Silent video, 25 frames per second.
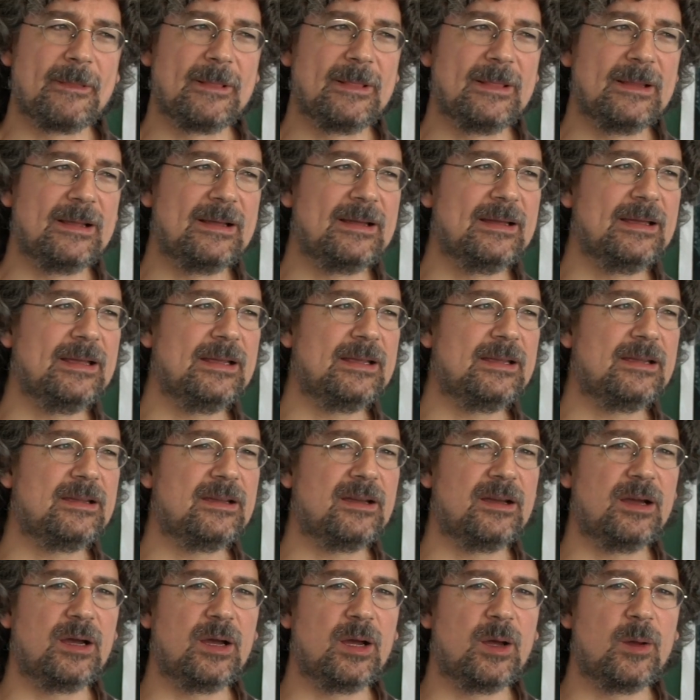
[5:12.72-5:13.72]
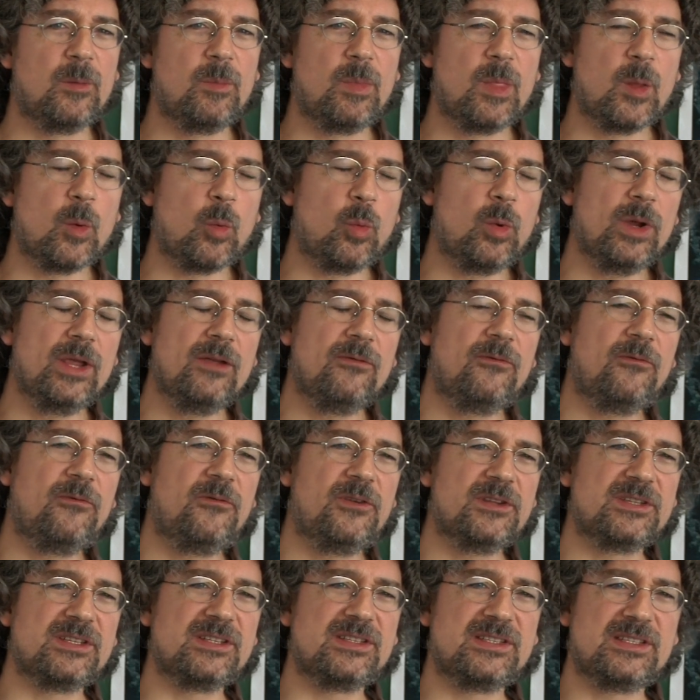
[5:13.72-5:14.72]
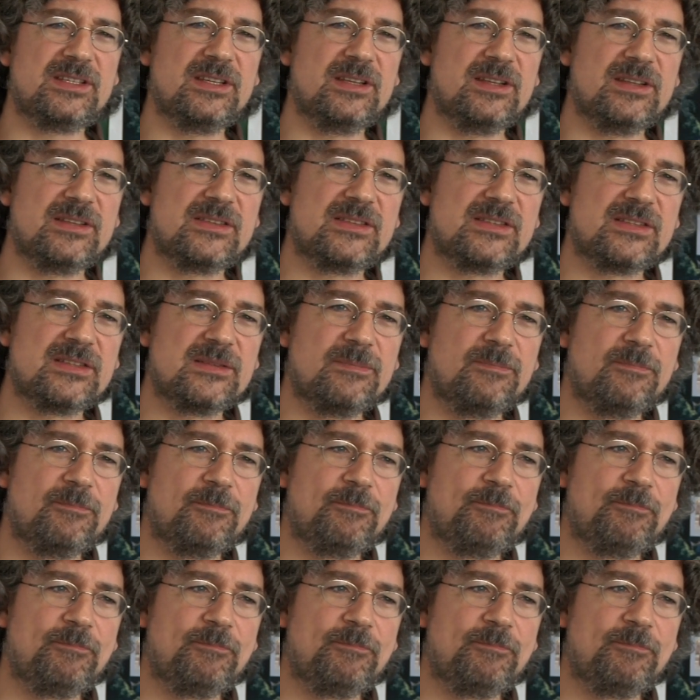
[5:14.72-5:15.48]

like we physicists